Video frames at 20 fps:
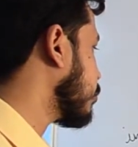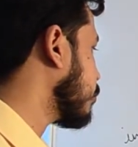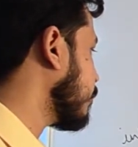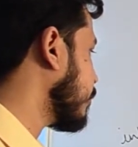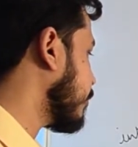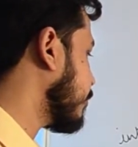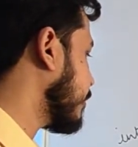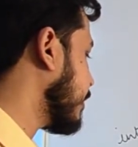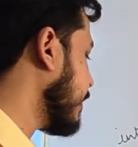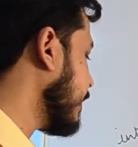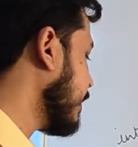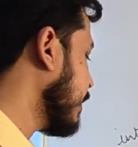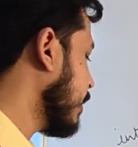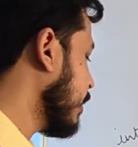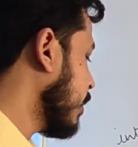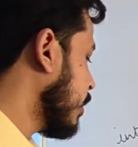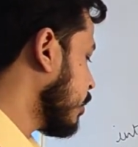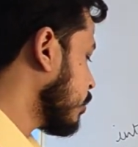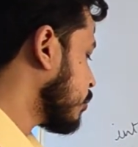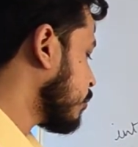to 50.
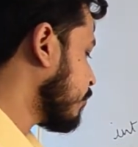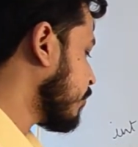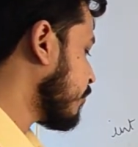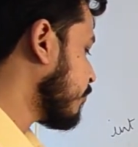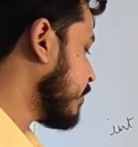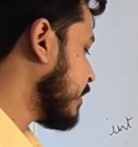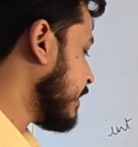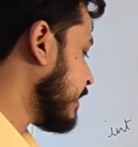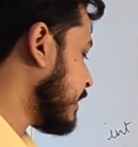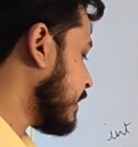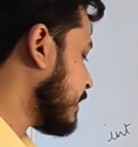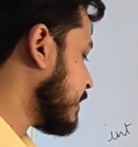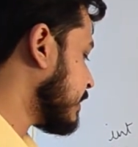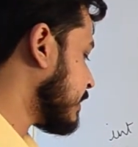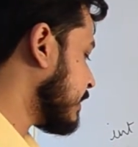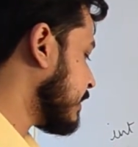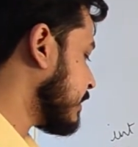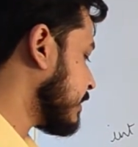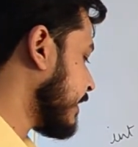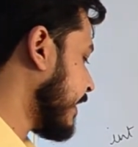So 50 is
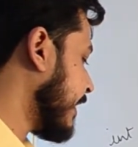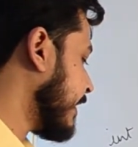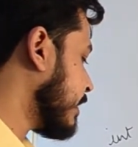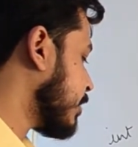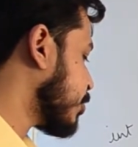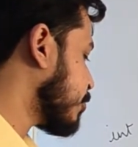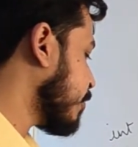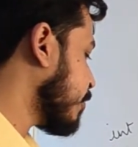inside this